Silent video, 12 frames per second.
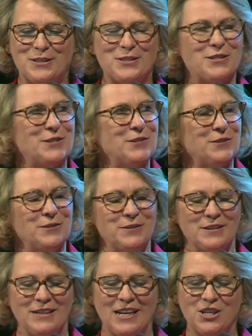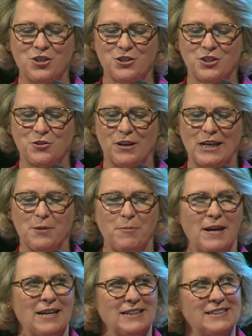To National Australia
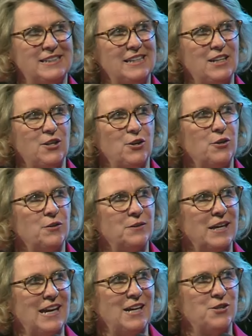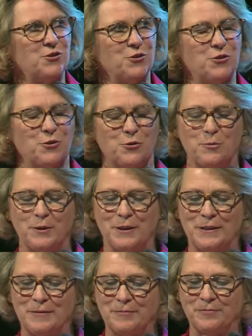Bank CEO Andrew
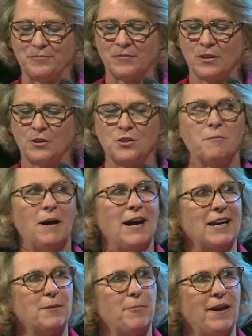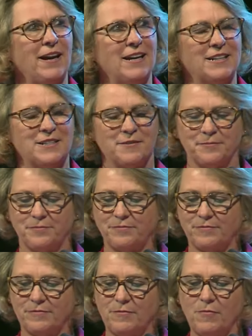Thorburn, to Mike Baird
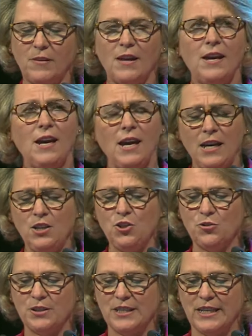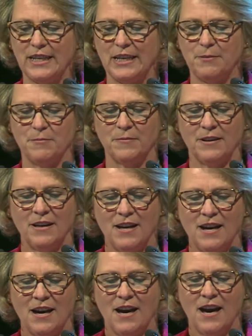and your team,
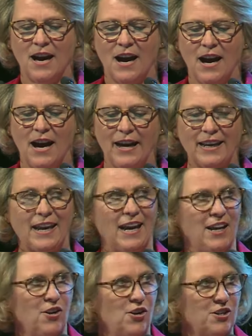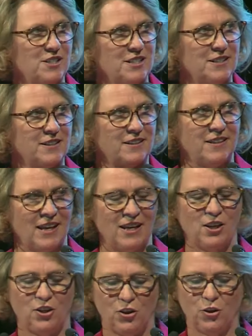I cannot
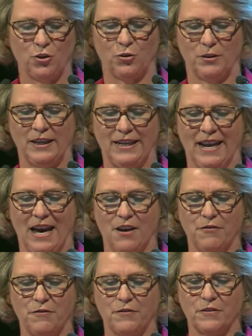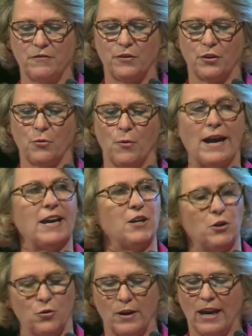thank you enough for the way
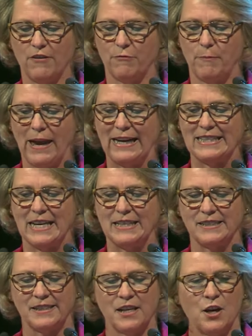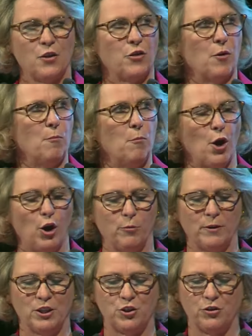you have backed us the
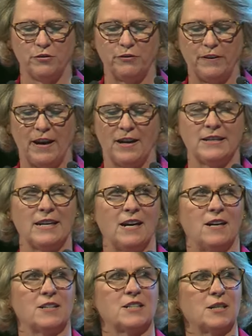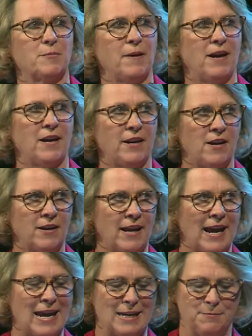moment you found out about our
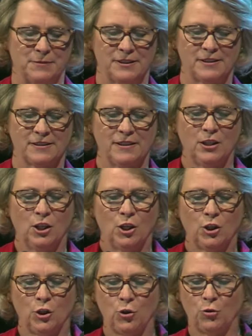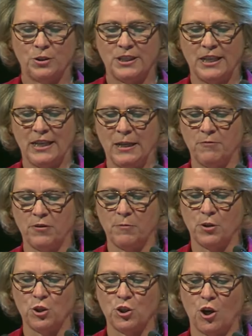games. Your team, from
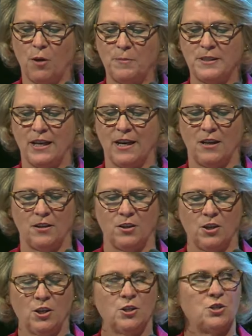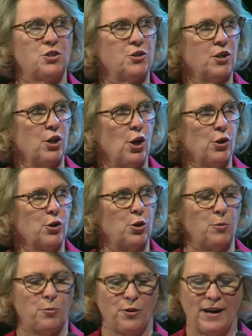the top down to the
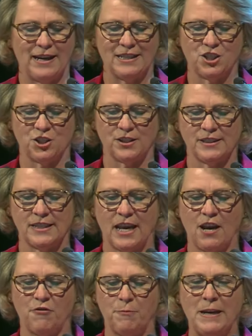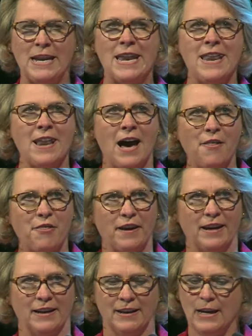local branches, have been
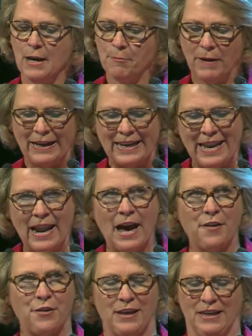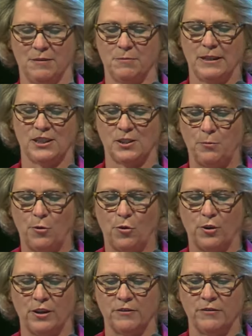nothing but
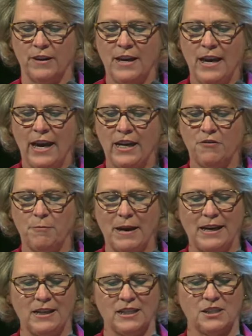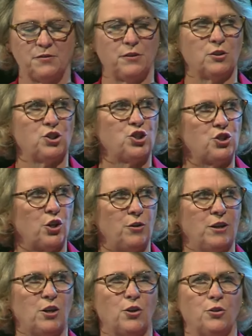supportive and have made us feel so
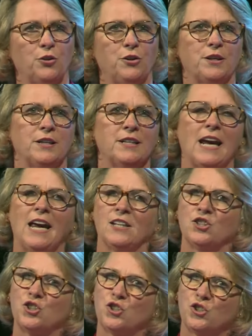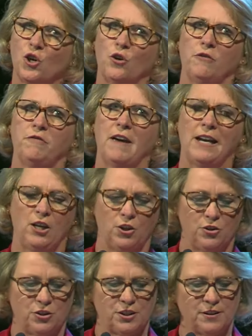included and so
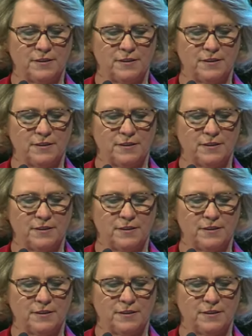valued.